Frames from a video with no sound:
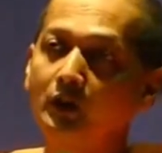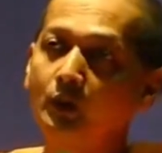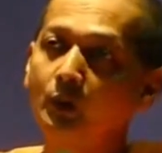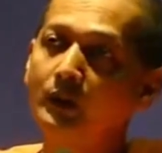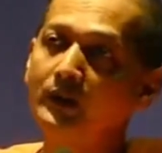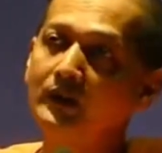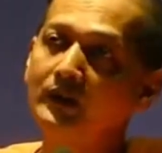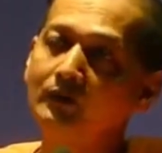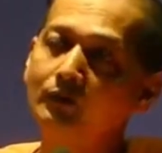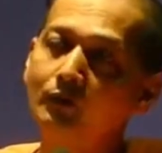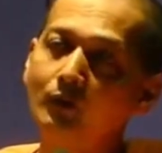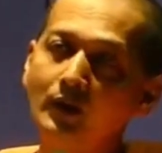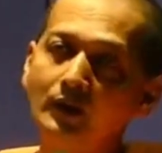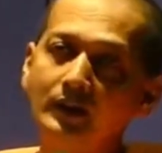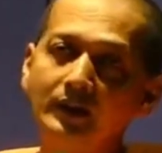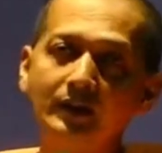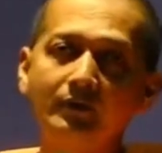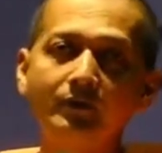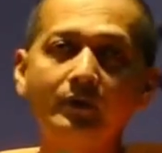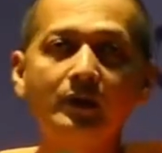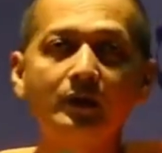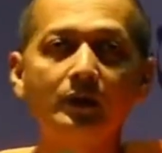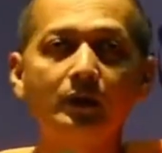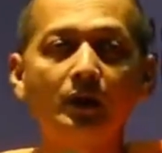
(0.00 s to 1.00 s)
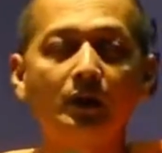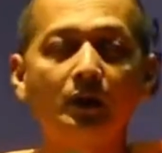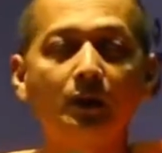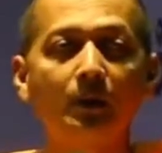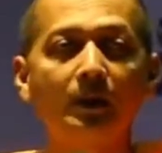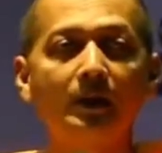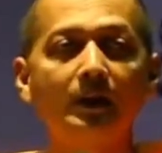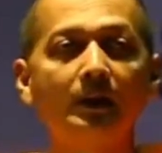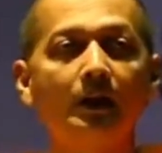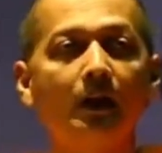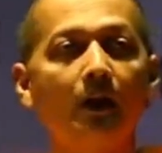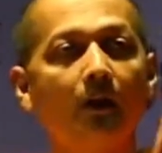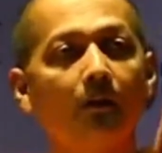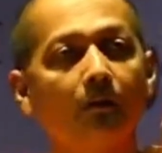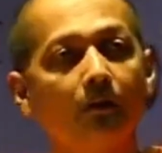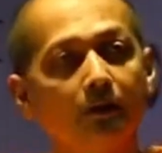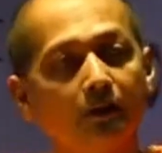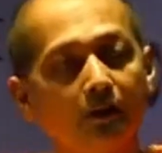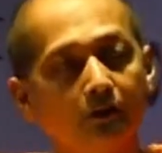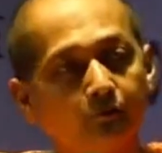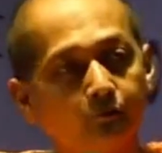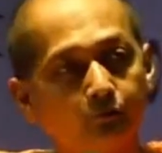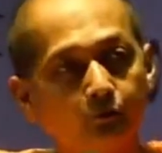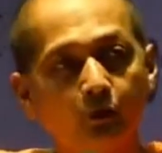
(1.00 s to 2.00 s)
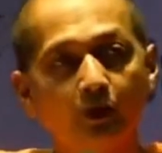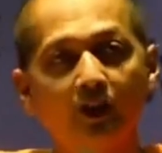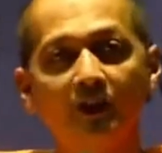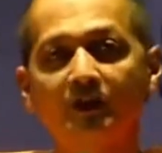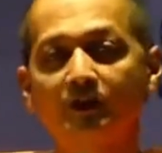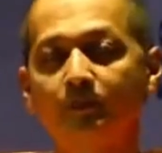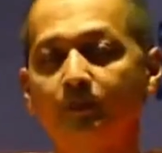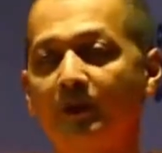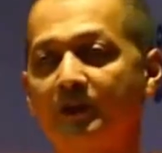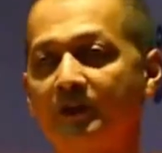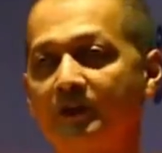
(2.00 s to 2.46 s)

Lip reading: doing whatever you are doing with the fullest